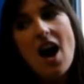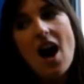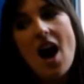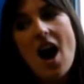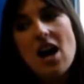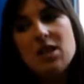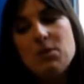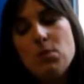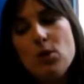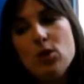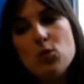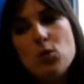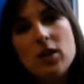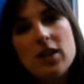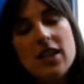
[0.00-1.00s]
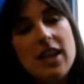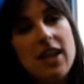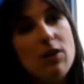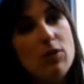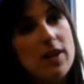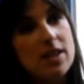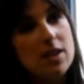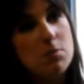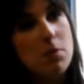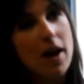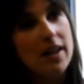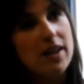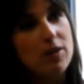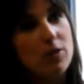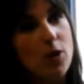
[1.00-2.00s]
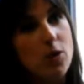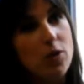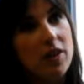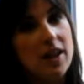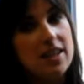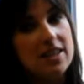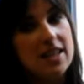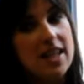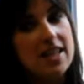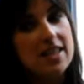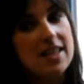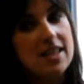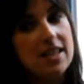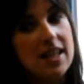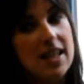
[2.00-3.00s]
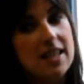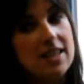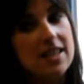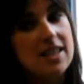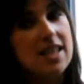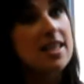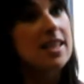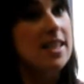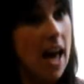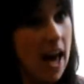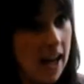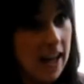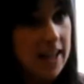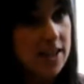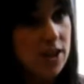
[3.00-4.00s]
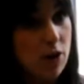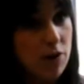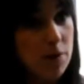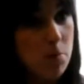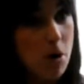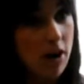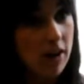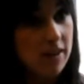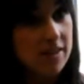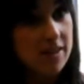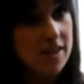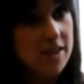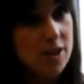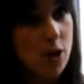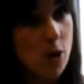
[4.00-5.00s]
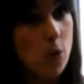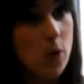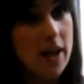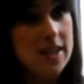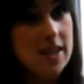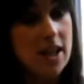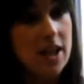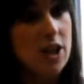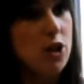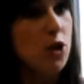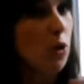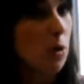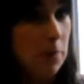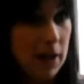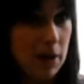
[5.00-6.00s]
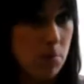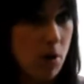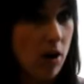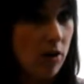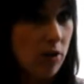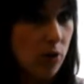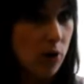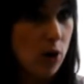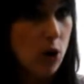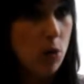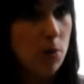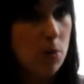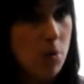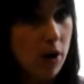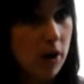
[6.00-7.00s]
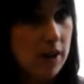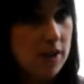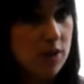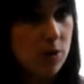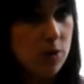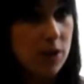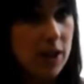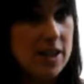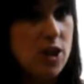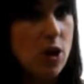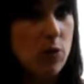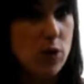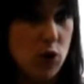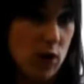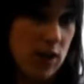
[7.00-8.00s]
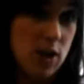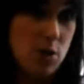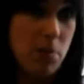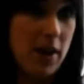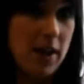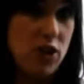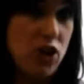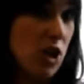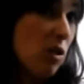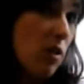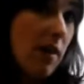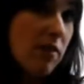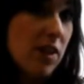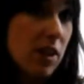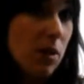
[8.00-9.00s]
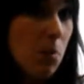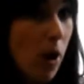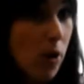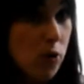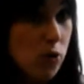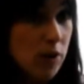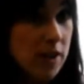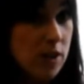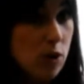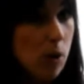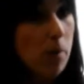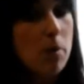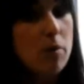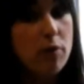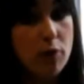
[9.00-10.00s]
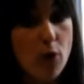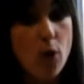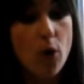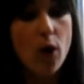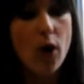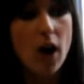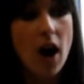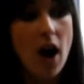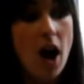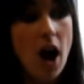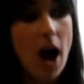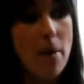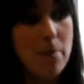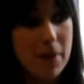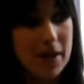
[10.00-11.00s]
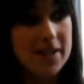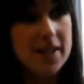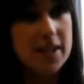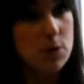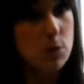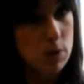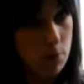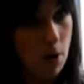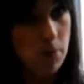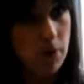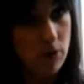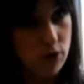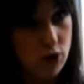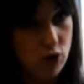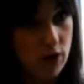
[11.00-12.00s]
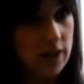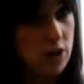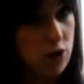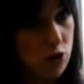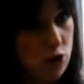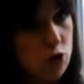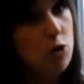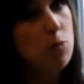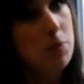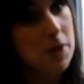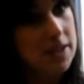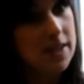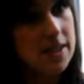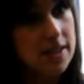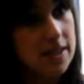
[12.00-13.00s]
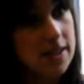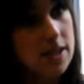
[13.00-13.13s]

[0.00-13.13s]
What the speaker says: I suppose one of the key reasons behind the growth is it's the size of the market. So it's a European market or a global market, so it's not restricted by geographical boundaries. So before, a business was probably restricted to doing business